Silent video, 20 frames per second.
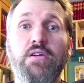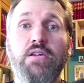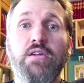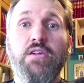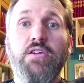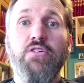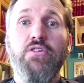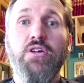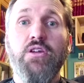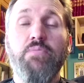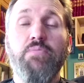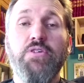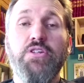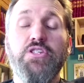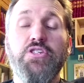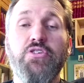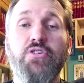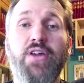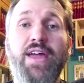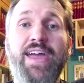You're going to put
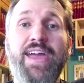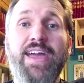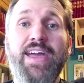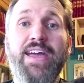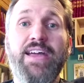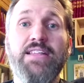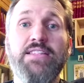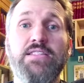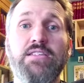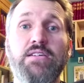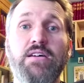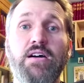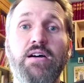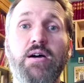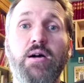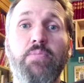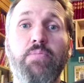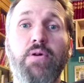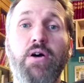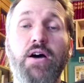your hands
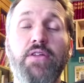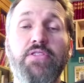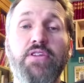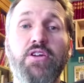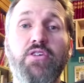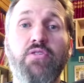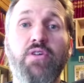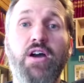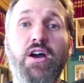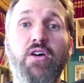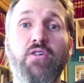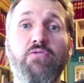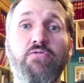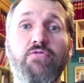upon the ground